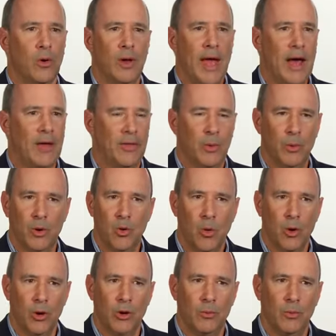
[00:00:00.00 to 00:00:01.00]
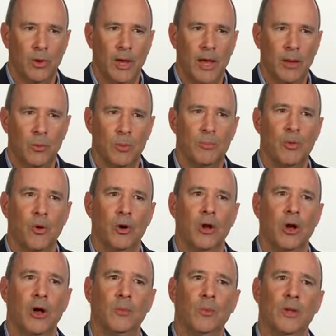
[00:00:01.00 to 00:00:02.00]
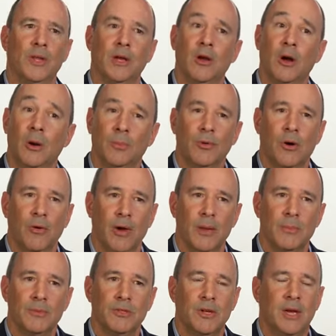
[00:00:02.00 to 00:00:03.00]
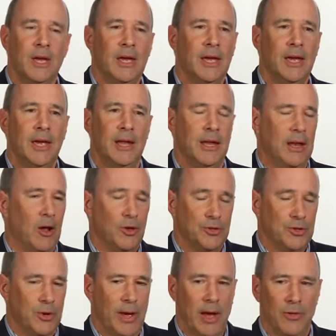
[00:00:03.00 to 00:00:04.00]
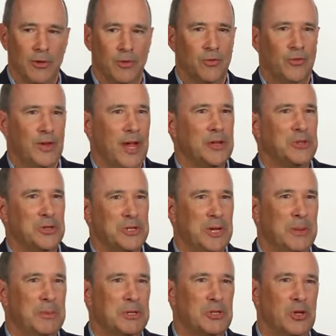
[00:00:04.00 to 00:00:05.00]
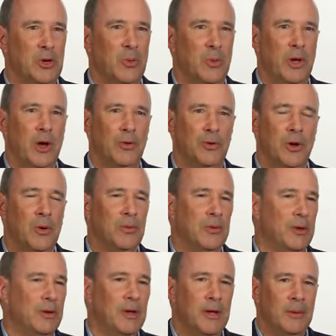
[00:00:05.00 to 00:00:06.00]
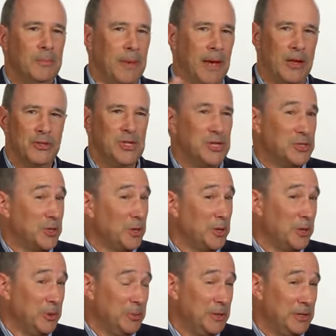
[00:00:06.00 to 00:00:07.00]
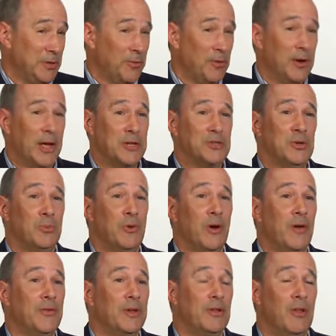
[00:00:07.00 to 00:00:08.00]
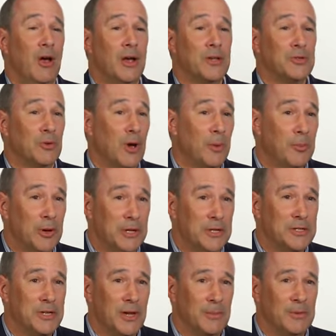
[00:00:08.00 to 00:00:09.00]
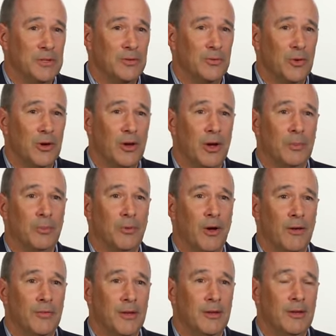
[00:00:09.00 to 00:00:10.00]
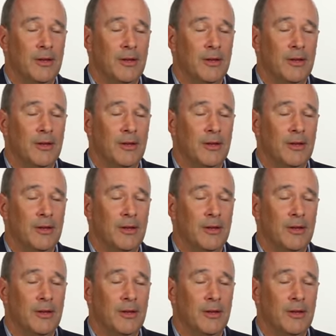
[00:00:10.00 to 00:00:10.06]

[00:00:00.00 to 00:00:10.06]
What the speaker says: how they record and report on what they call programs, and also how their financial statements look. We all know that balance sheets look a little bit different, as do profit and loss or operating statements for a nonprofit.